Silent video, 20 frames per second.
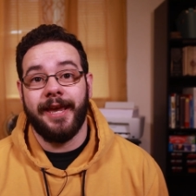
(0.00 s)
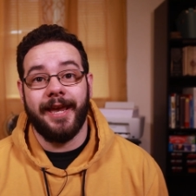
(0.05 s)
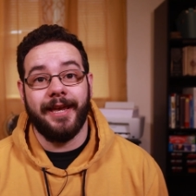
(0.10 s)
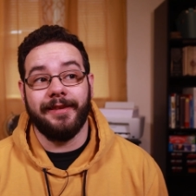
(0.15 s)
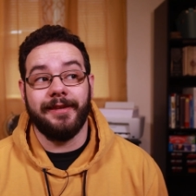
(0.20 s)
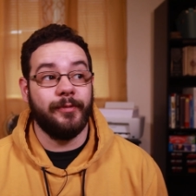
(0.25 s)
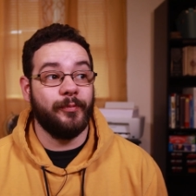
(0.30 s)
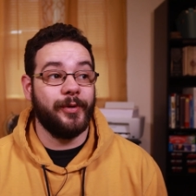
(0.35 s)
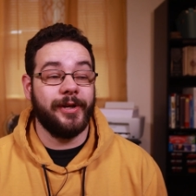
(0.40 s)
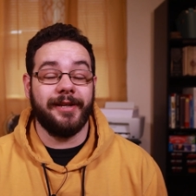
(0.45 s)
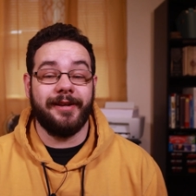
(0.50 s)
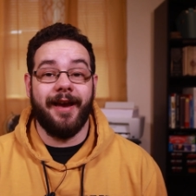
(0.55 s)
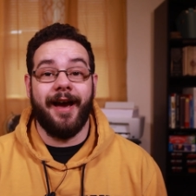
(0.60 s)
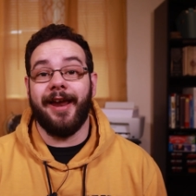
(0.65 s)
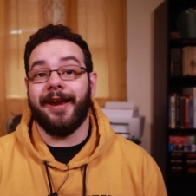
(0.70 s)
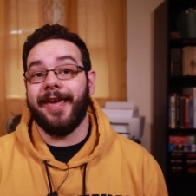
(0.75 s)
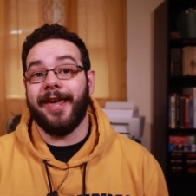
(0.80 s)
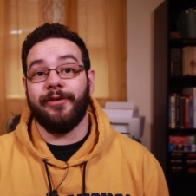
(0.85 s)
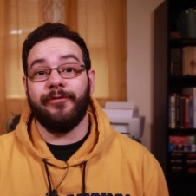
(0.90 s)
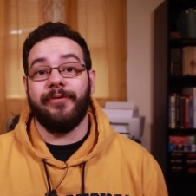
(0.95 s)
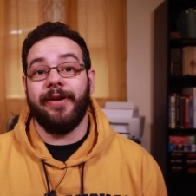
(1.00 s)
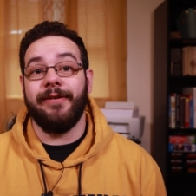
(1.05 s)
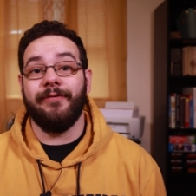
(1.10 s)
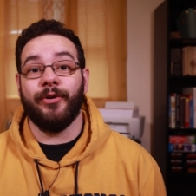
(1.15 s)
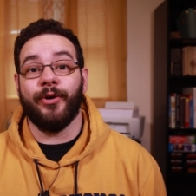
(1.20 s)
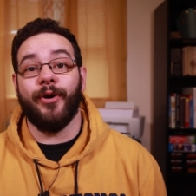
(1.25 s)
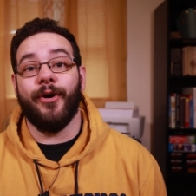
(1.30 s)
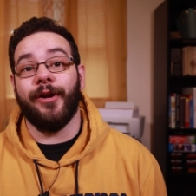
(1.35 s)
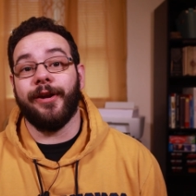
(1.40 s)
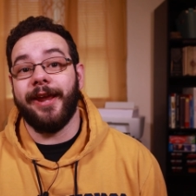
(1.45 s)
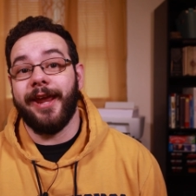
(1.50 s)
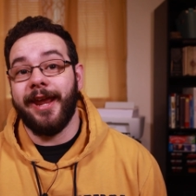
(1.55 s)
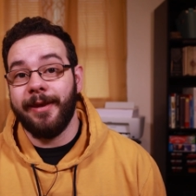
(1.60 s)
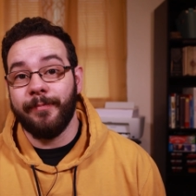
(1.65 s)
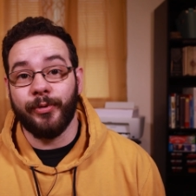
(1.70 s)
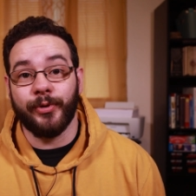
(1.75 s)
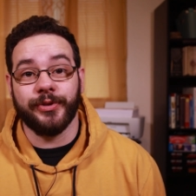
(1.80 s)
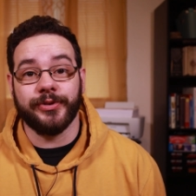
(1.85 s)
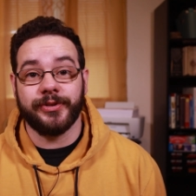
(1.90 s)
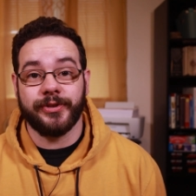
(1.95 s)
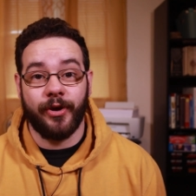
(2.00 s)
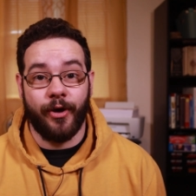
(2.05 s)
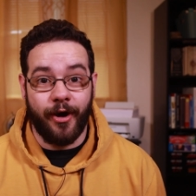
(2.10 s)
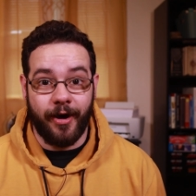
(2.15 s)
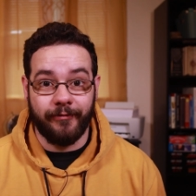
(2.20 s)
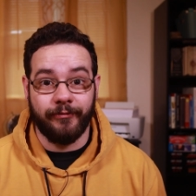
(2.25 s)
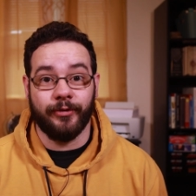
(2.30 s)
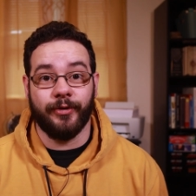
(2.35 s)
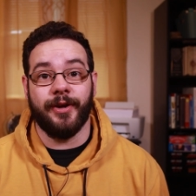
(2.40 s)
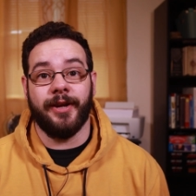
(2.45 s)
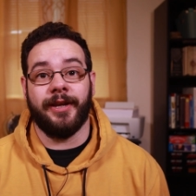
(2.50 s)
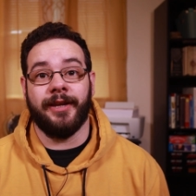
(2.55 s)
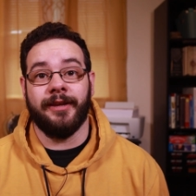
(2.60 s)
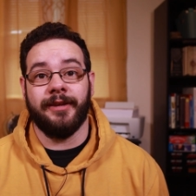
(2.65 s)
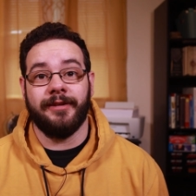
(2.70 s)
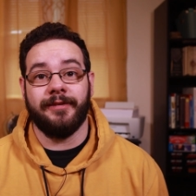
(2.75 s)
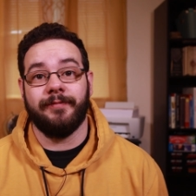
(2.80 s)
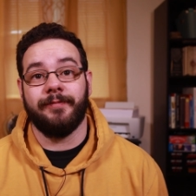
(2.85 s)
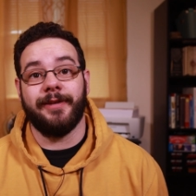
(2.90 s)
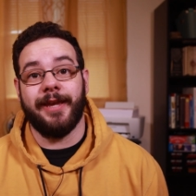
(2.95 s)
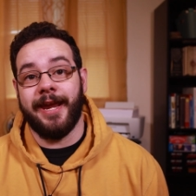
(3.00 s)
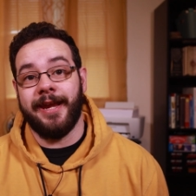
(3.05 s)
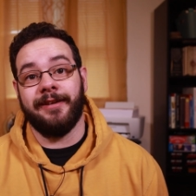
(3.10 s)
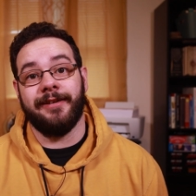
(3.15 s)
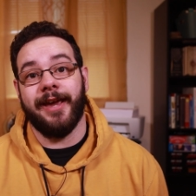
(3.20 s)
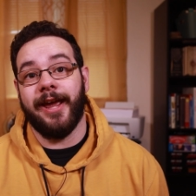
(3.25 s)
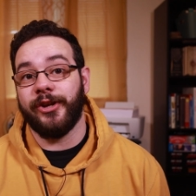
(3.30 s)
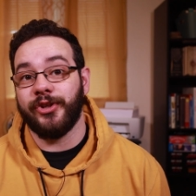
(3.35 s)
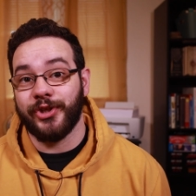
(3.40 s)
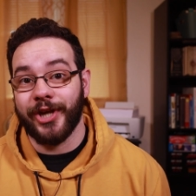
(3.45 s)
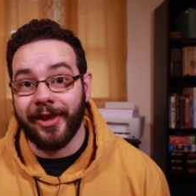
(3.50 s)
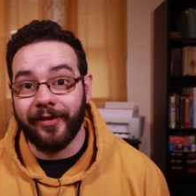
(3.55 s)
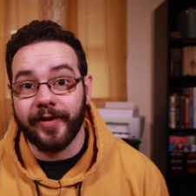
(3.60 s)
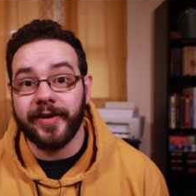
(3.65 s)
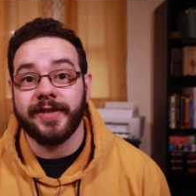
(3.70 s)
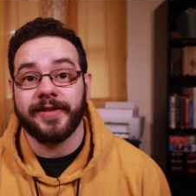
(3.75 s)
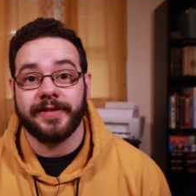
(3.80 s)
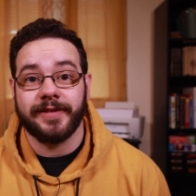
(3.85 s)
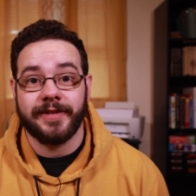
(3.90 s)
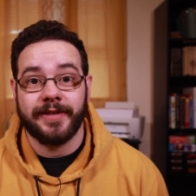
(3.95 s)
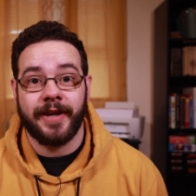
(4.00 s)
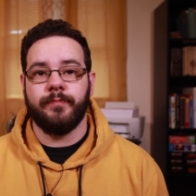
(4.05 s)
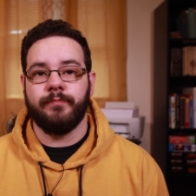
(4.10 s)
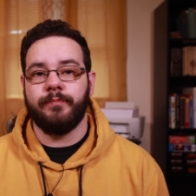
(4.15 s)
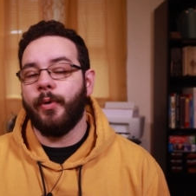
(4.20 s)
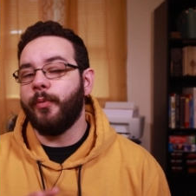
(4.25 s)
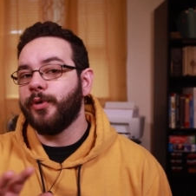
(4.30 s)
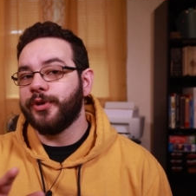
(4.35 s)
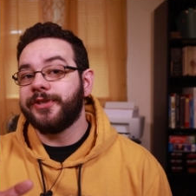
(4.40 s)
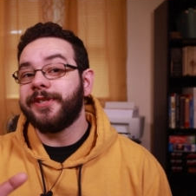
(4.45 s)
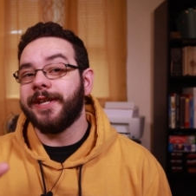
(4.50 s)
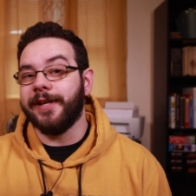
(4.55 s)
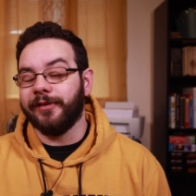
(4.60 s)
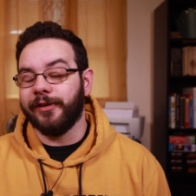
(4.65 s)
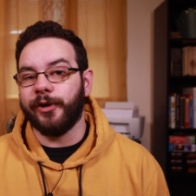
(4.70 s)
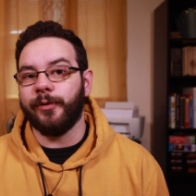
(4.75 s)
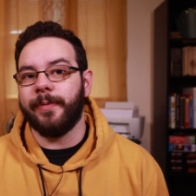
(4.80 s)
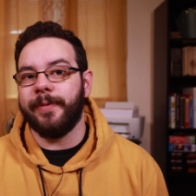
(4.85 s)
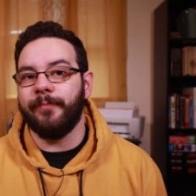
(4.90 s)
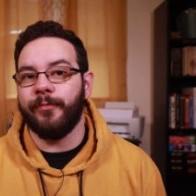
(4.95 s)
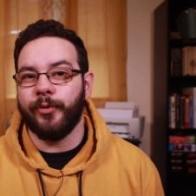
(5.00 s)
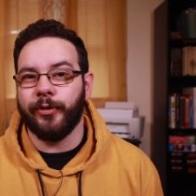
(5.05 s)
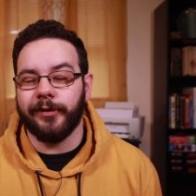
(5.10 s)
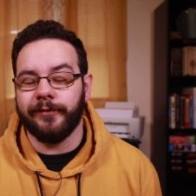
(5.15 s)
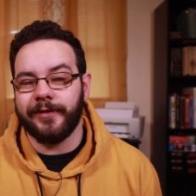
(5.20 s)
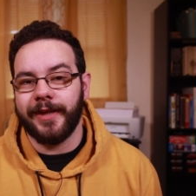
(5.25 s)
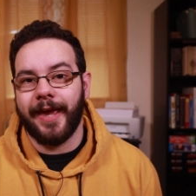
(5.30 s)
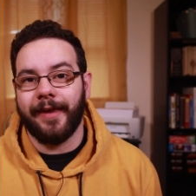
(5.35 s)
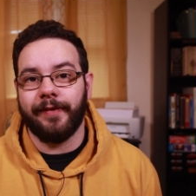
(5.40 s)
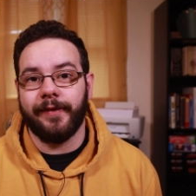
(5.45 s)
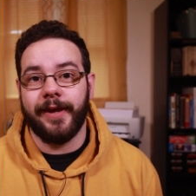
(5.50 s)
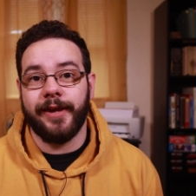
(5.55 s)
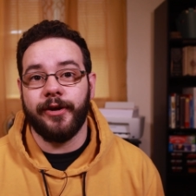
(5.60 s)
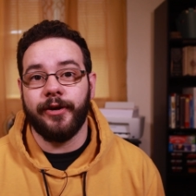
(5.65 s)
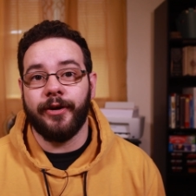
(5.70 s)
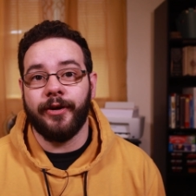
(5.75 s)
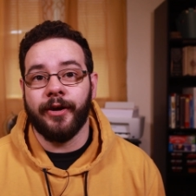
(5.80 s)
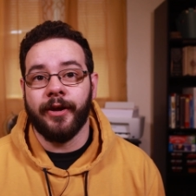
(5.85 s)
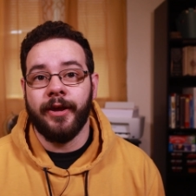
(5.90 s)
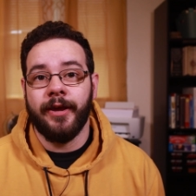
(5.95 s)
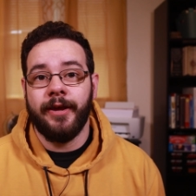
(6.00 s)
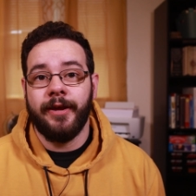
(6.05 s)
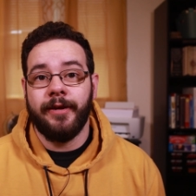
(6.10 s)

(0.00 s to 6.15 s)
And then when God had favor on Abel's offering, Cain got jealous. But we'll see a little bit more of that later.